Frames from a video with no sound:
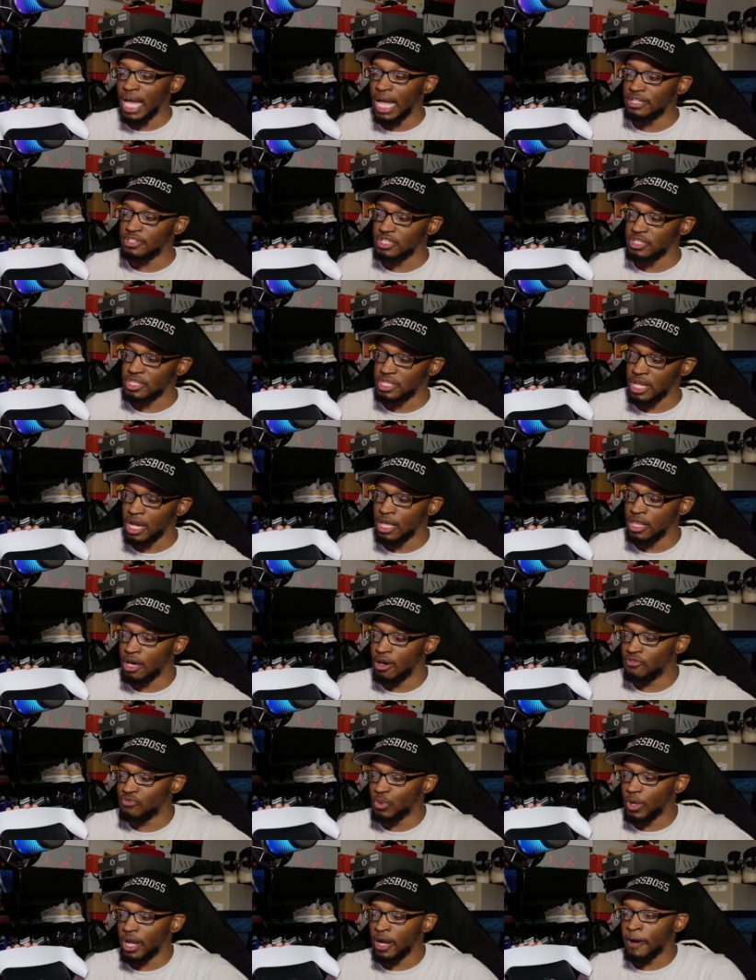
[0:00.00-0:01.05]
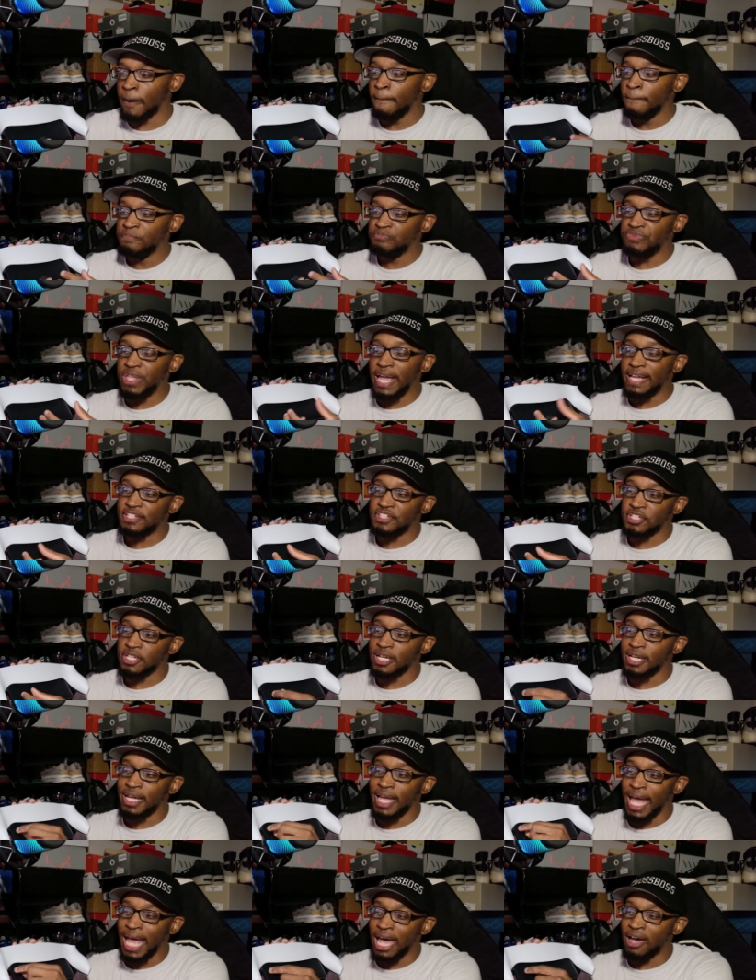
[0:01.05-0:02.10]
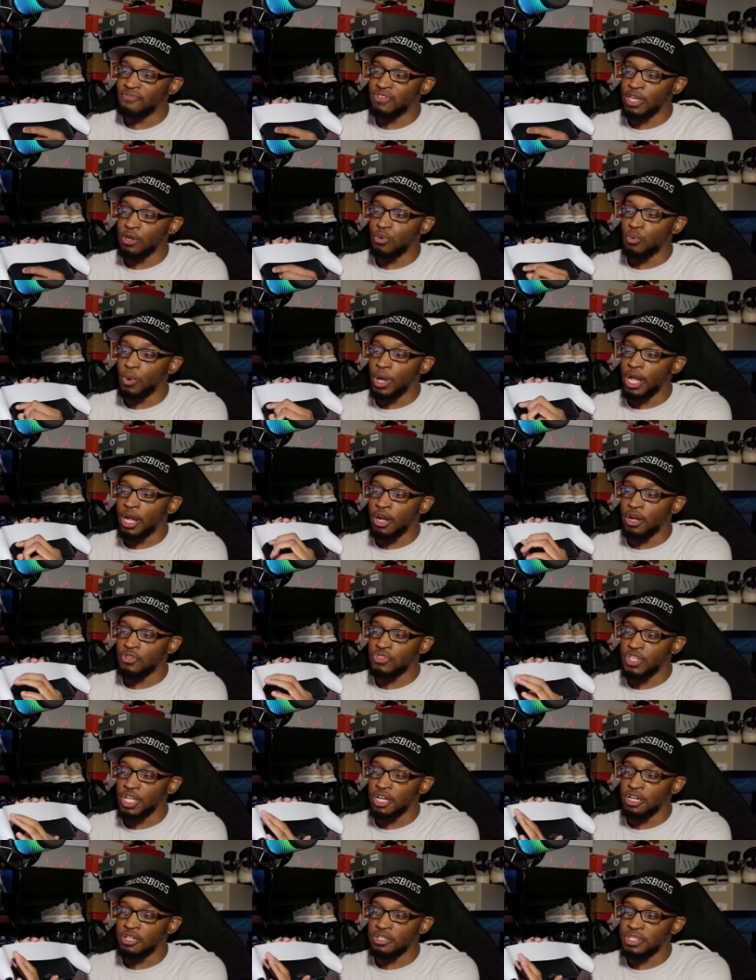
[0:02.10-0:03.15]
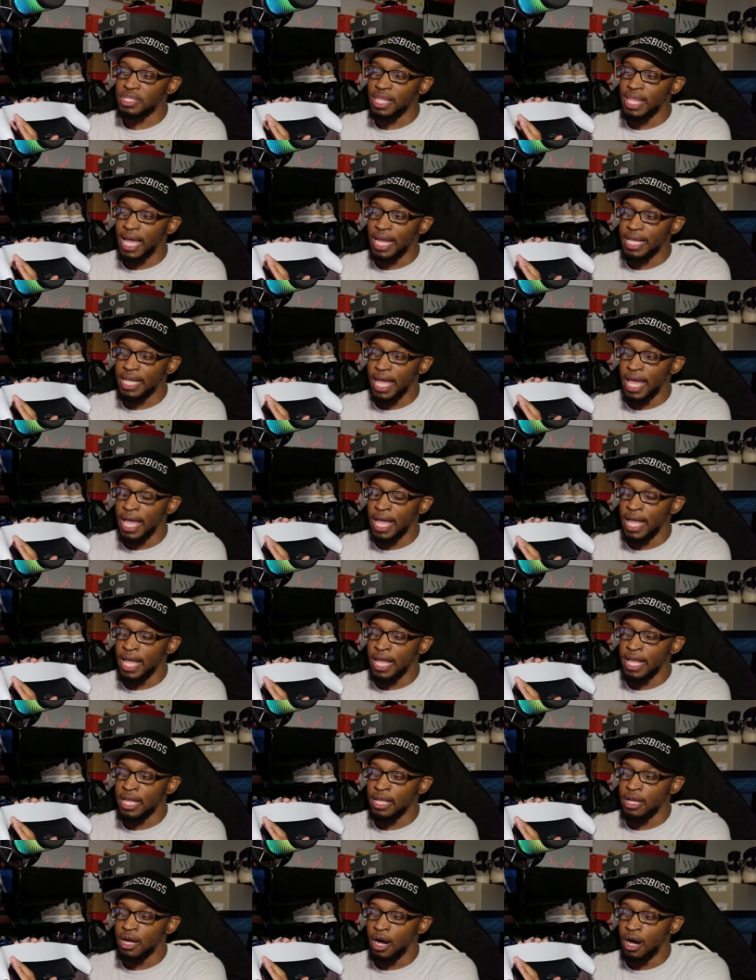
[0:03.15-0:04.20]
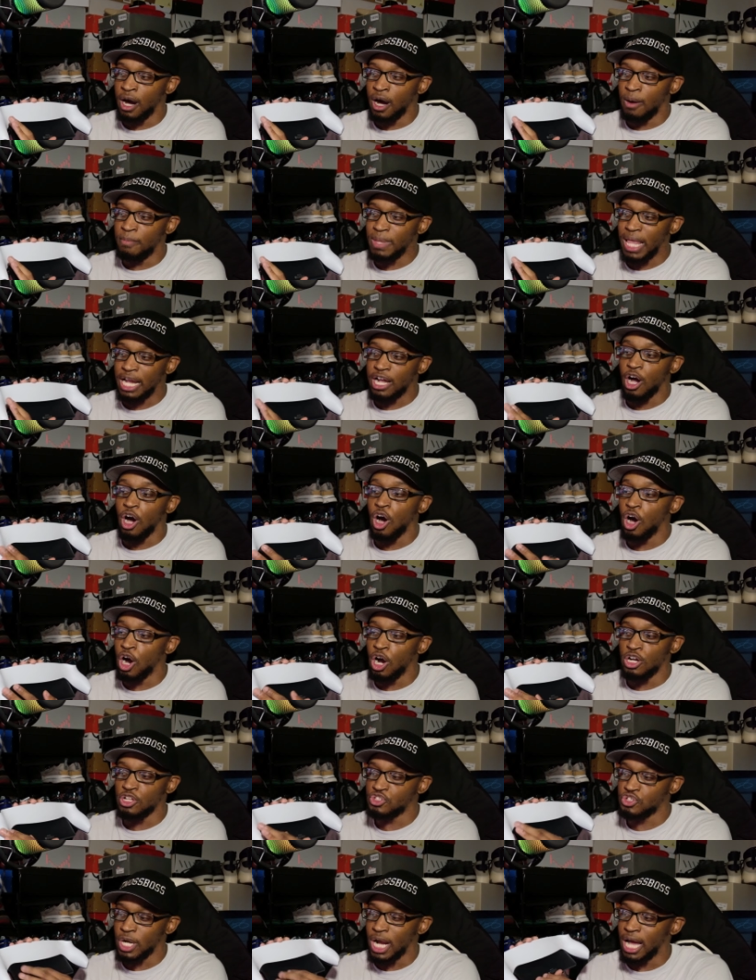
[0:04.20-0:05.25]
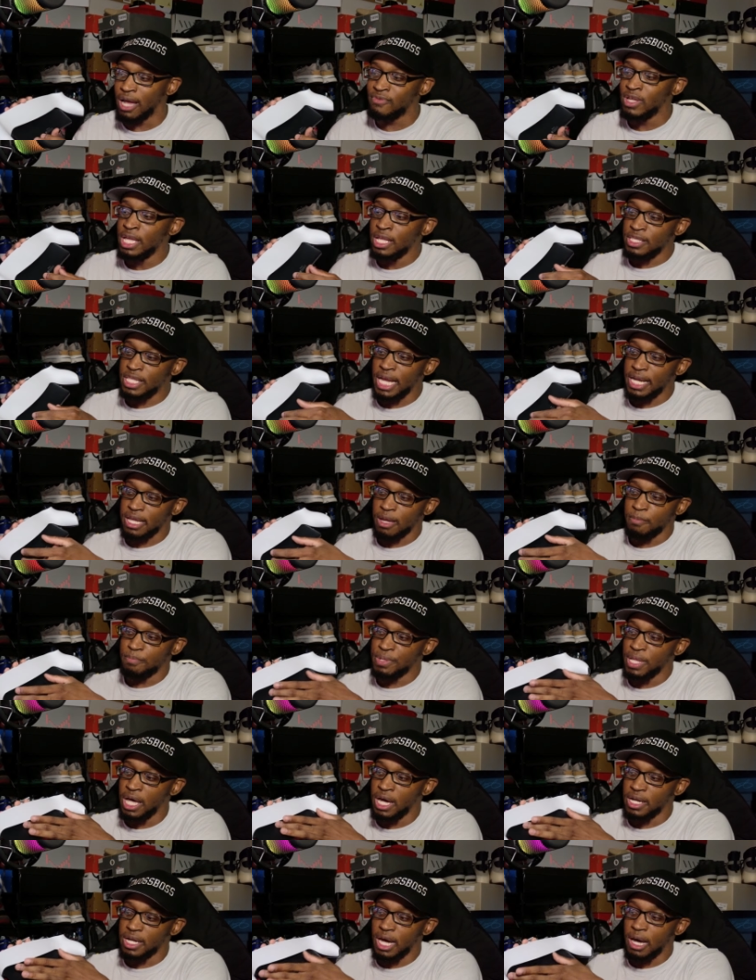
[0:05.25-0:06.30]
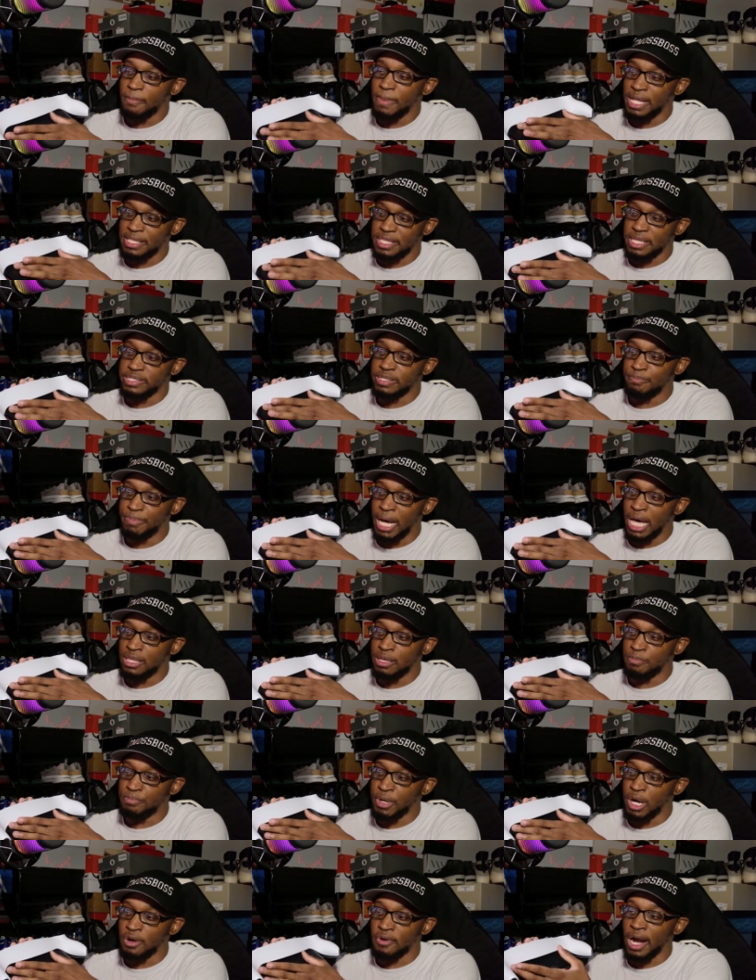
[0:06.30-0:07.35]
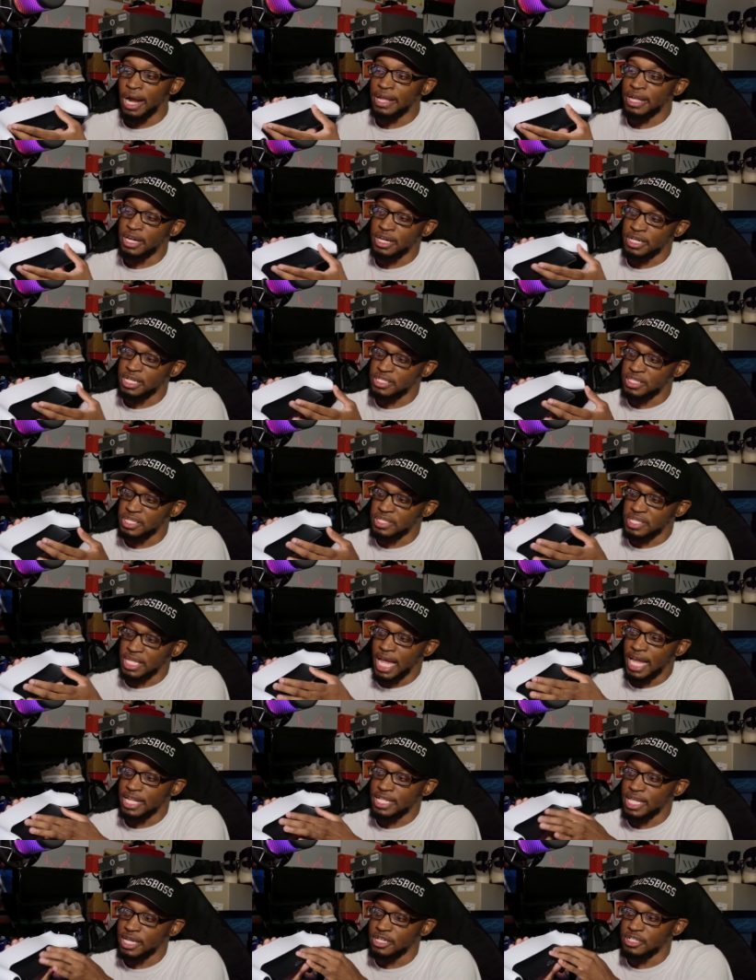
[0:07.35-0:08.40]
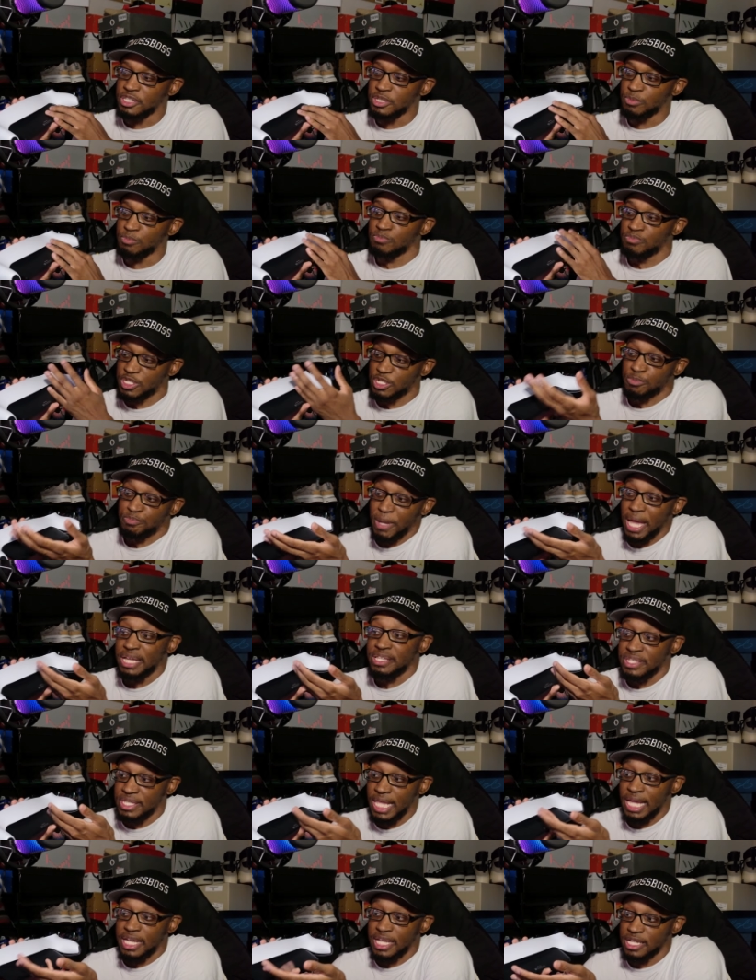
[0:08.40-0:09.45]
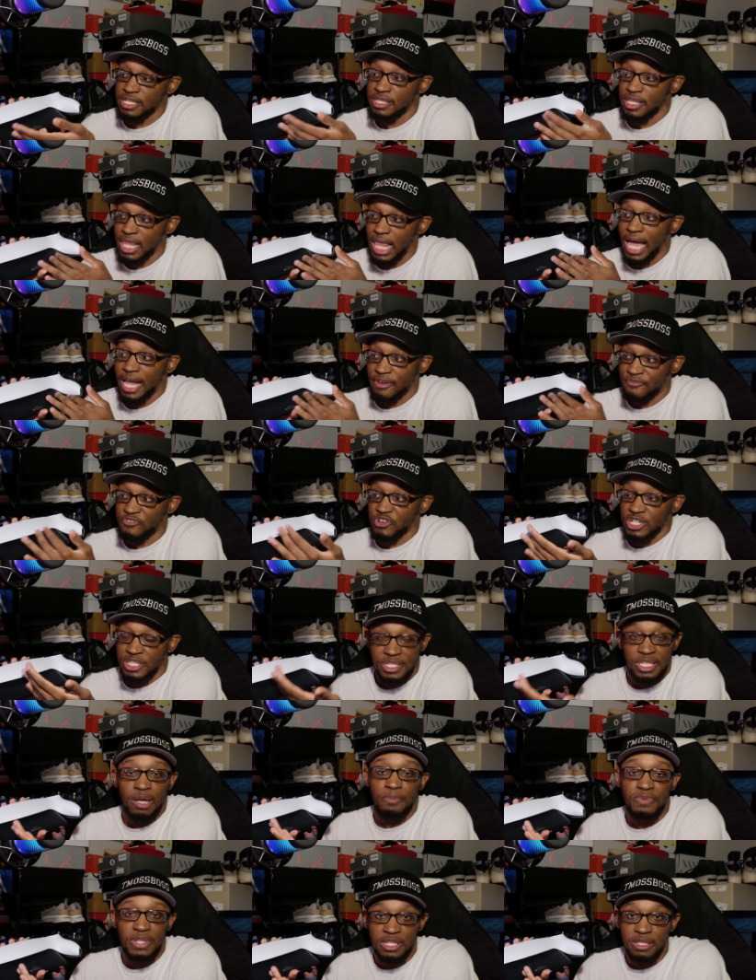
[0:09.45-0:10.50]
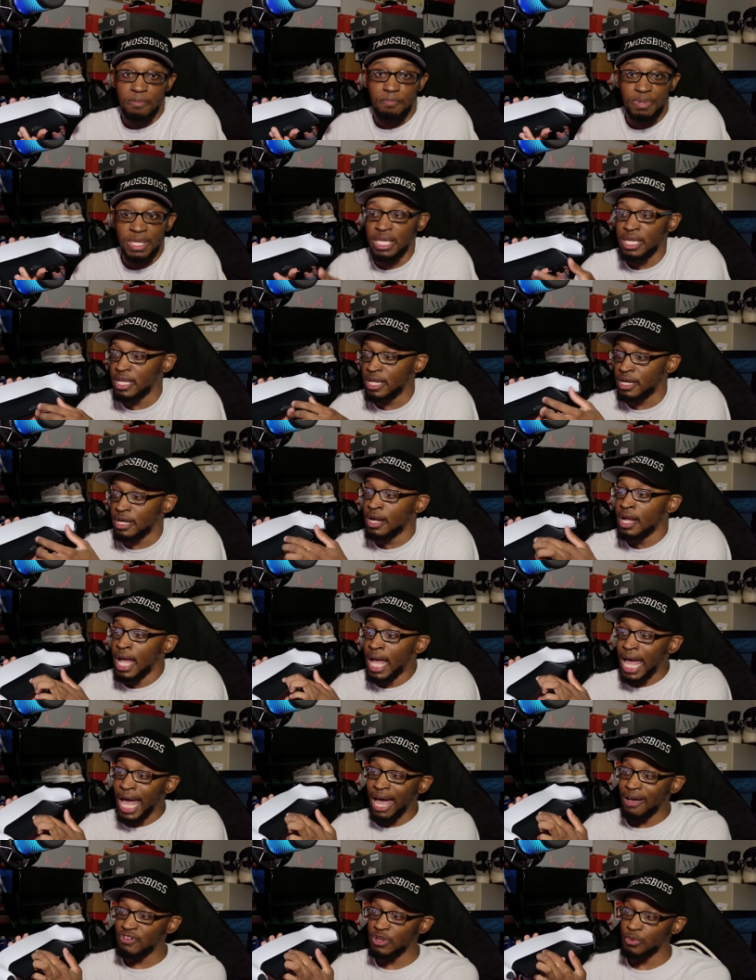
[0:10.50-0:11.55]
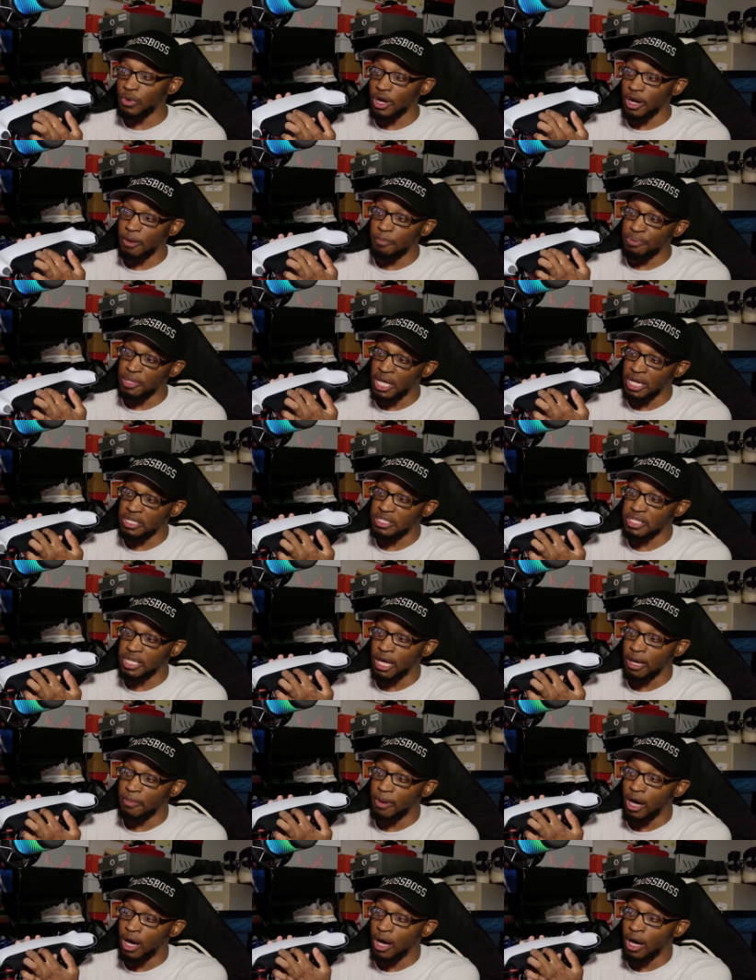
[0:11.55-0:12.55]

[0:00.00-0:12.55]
I just thought of, where they should have it where there's, like, a hard drive that can plug up at this bottom part right here, because it's, like, there's space that can, like, for something to be here, have it where it plugs up,